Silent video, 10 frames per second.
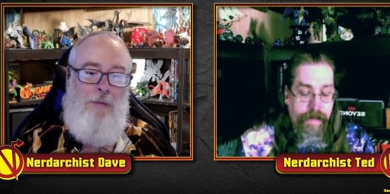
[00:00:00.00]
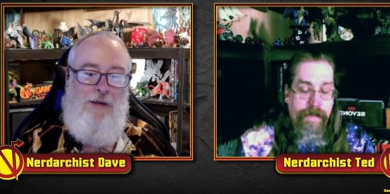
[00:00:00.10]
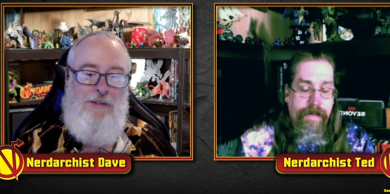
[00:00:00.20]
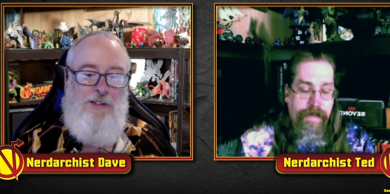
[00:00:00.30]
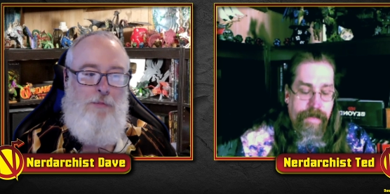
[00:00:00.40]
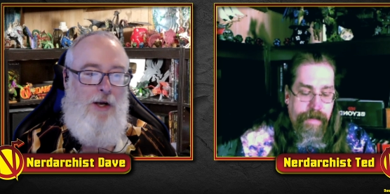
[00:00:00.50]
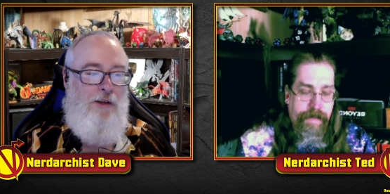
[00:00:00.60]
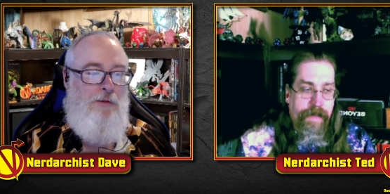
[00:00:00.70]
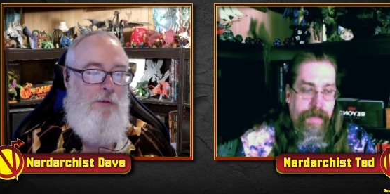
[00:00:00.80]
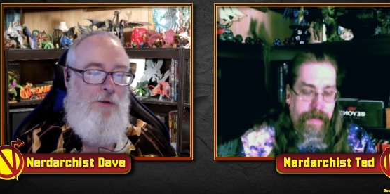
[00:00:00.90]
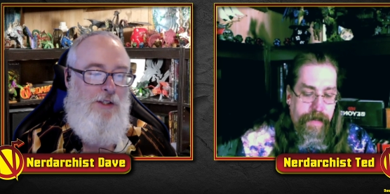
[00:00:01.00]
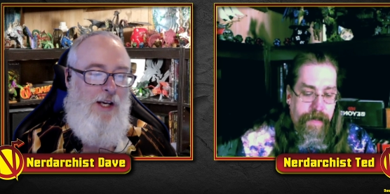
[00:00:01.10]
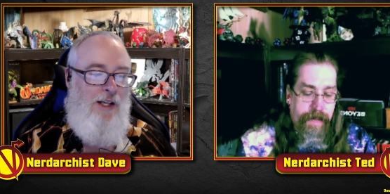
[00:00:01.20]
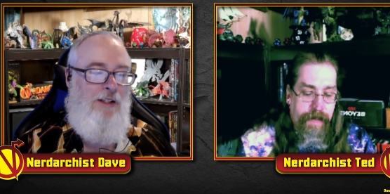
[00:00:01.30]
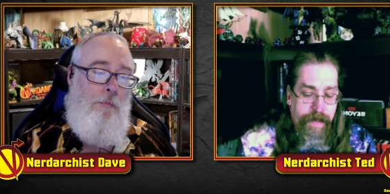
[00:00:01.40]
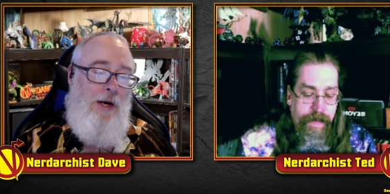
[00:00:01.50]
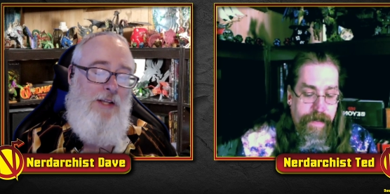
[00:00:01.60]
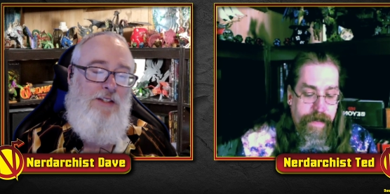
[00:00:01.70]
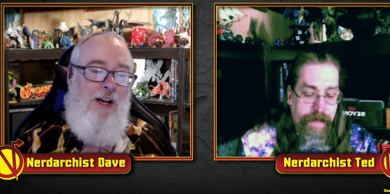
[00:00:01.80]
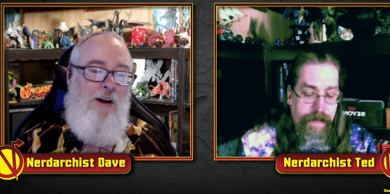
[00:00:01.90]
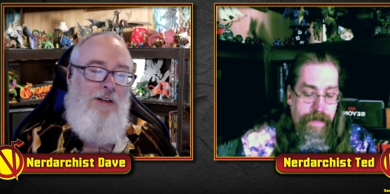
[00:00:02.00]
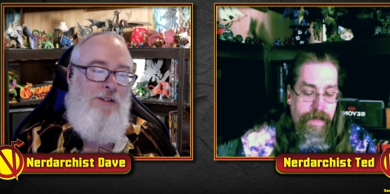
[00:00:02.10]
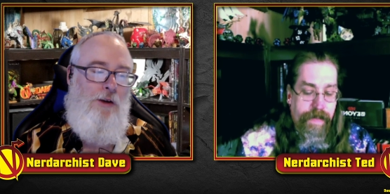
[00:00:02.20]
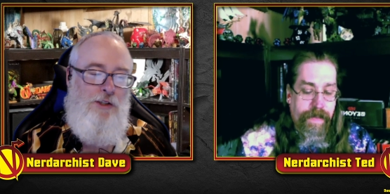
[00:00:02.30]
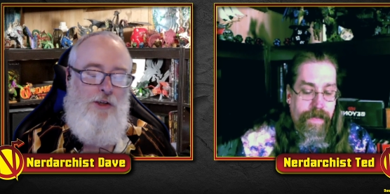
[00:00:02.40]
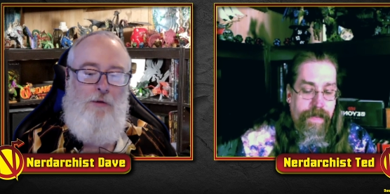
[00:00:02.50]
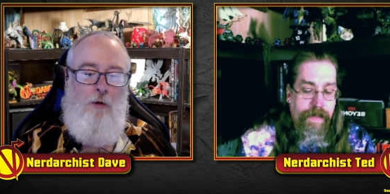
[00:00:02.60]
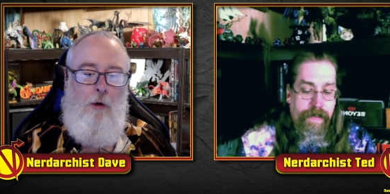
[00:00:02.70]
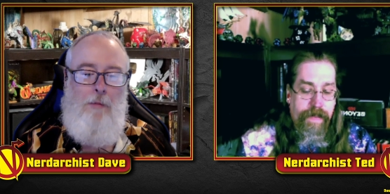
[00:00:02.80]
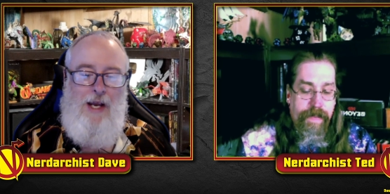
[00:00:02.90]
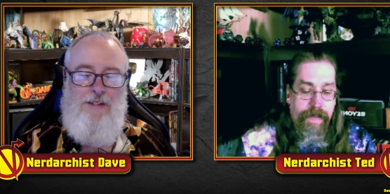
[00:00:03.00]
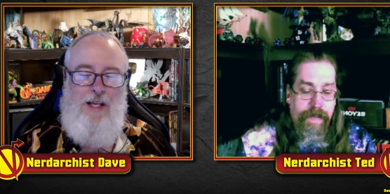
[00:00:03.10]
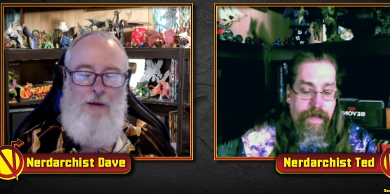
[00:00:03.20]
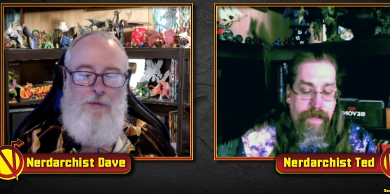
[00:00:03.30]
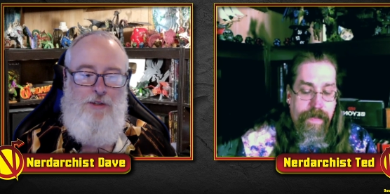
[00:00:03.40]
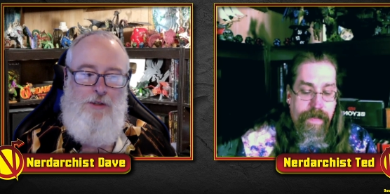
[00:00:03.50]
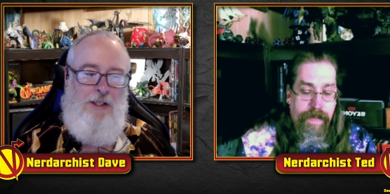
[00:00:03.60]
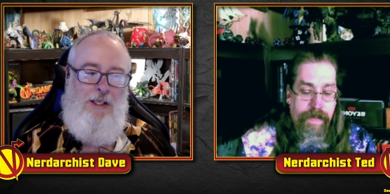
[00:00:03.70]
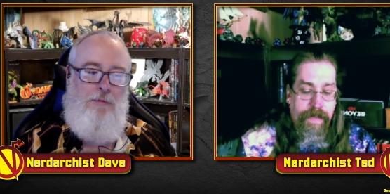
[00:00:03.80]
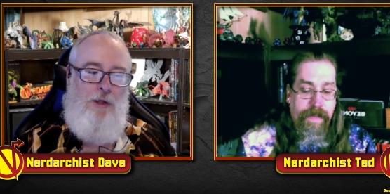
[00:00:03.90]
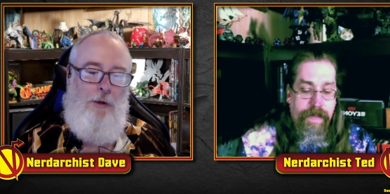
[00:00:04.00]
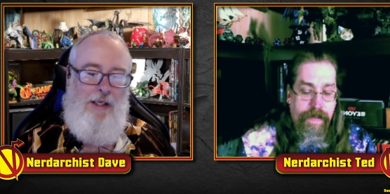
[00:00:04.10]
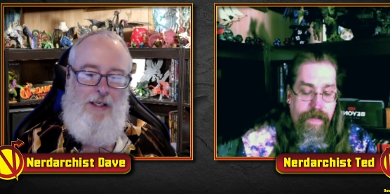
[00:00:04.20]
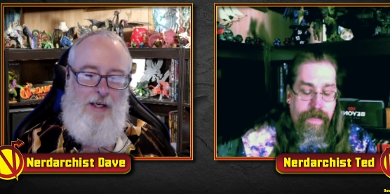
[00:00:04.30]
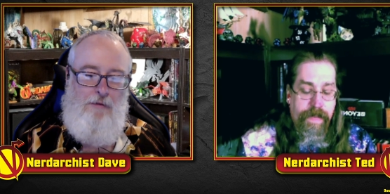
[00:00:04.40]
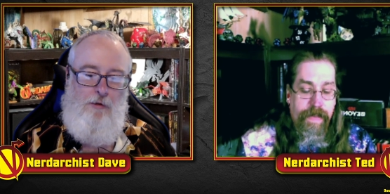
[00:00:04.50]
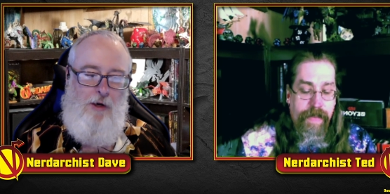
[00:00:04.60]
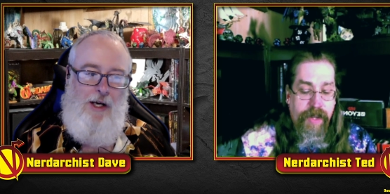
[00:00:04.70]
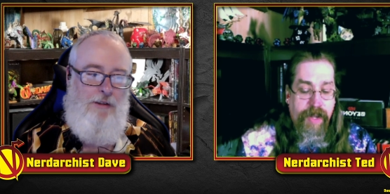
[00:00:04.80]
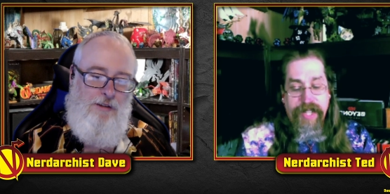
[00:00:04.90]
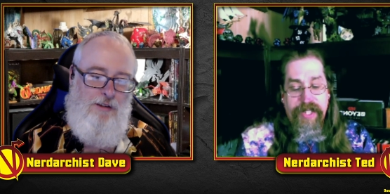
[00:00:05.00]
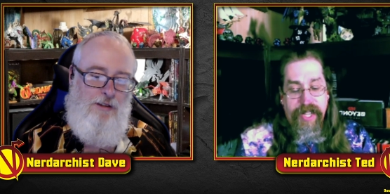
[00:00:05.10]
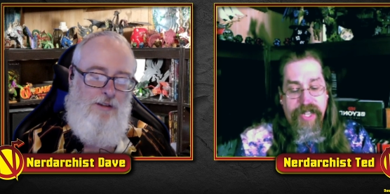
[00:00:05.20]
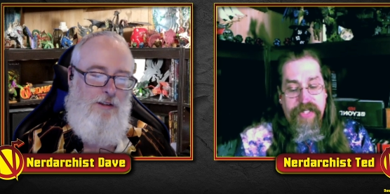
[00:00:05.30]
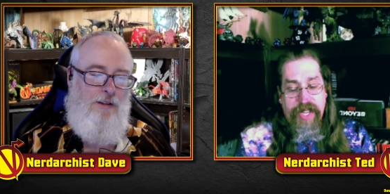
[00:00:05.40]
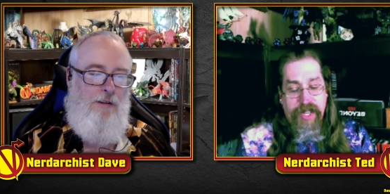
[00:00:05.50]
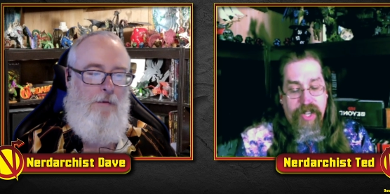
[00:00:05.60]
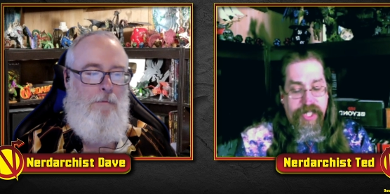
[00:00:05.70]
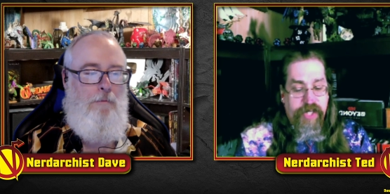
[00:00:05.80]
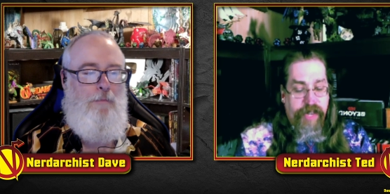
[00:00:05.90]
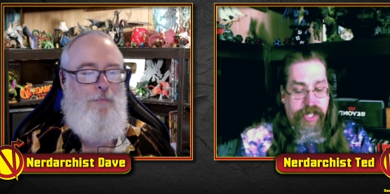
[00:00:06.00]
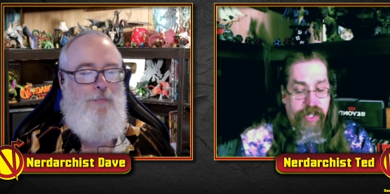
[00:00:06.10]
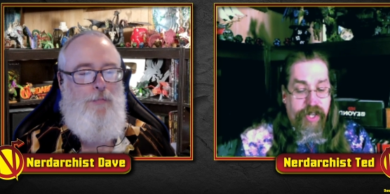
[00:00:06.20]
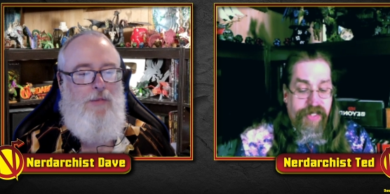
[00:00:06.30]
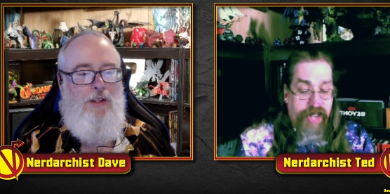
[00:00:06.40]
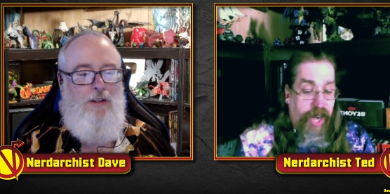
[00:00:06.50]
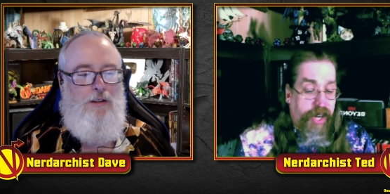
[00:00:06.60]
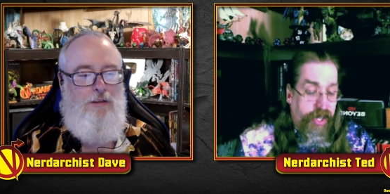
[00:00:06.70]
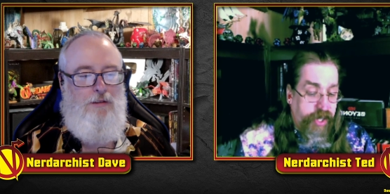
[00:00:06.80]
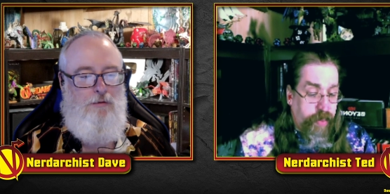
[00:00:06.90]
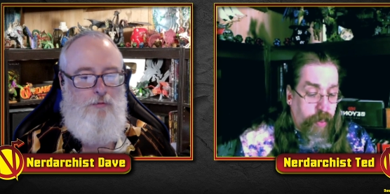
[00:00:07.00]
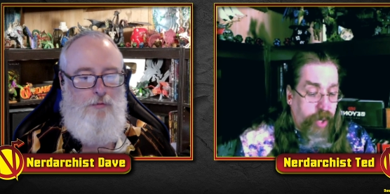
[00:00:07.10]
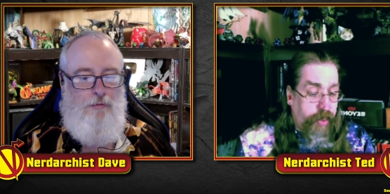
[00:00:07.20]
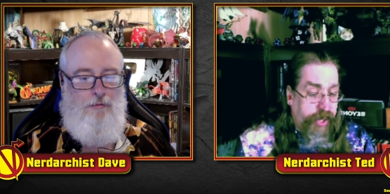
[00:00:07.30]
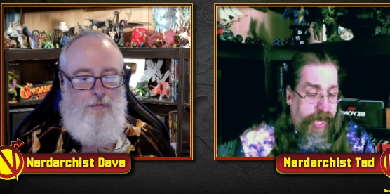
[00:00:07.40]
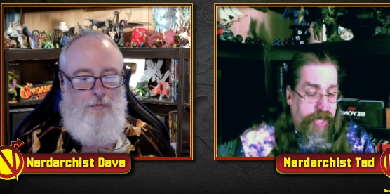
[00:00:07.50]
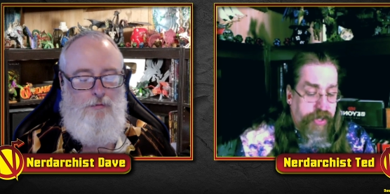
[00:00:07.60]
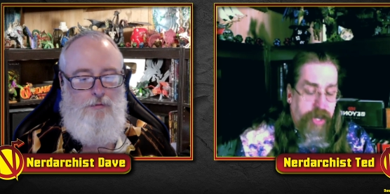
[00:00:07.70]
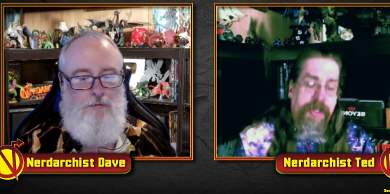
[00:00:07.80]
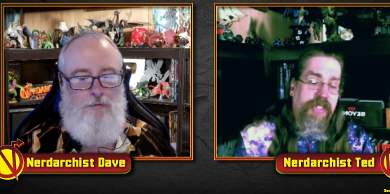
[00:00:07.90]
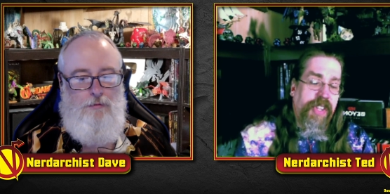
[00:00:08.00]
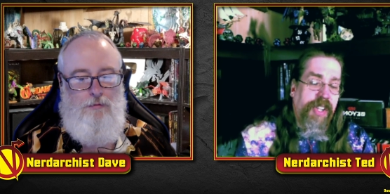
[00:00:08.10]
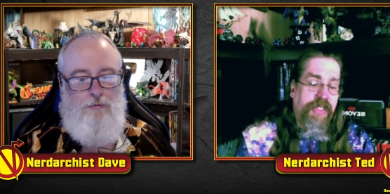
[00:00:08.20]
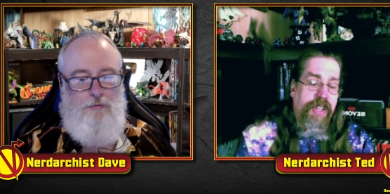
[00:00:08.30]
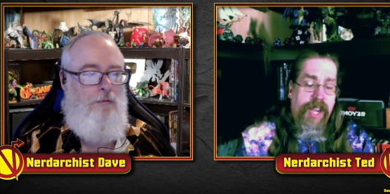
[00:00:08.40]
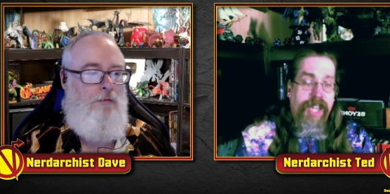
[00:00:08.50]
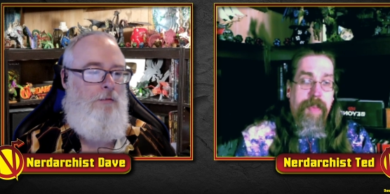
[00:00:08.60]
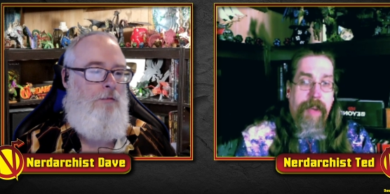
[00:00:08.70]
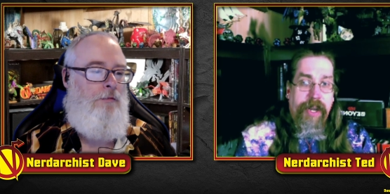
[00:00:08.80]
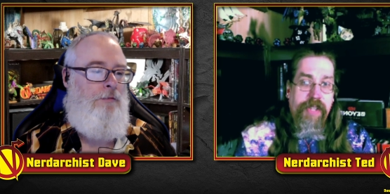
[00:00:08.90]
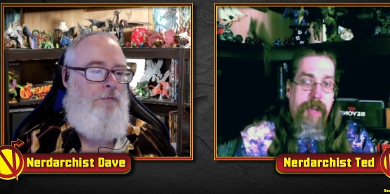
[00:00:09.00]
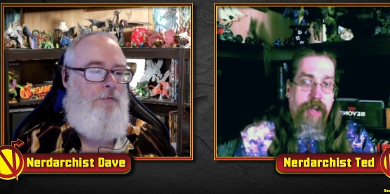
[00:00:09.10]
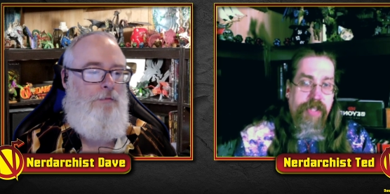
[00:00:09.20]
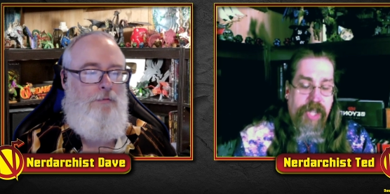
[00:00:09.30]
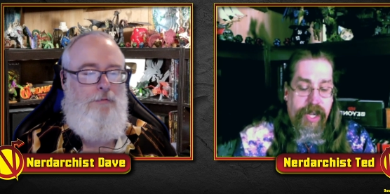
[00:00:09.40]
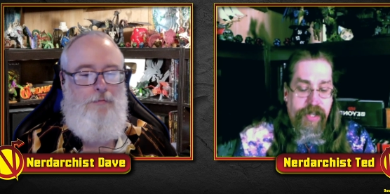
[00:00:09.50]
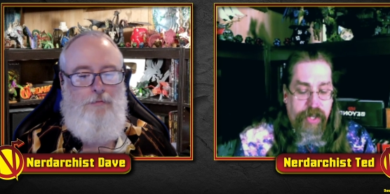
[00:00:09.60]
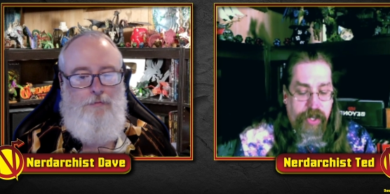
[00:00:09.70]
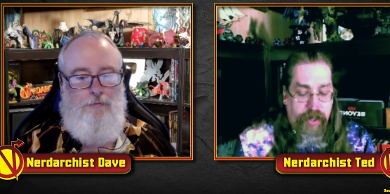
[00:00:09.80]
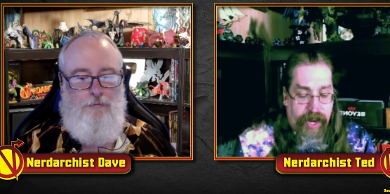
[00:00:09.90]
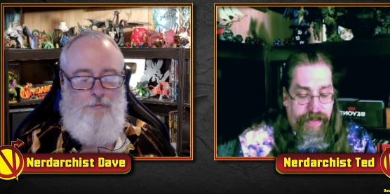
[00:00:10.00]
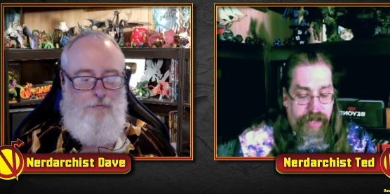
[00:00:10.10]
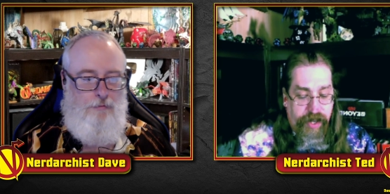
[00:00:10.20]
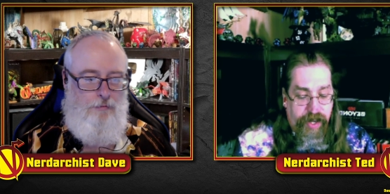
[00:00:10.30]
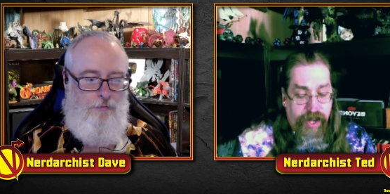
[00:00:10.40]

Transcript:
Speaker 1: about spells per se, but it's there. And as long as you don't roll max damage, damage, you can keep doing it every round.
Speaker 2: It is a nice feature. It's not going to work with cantrips because it doesn't expend a spell slot, so you do have to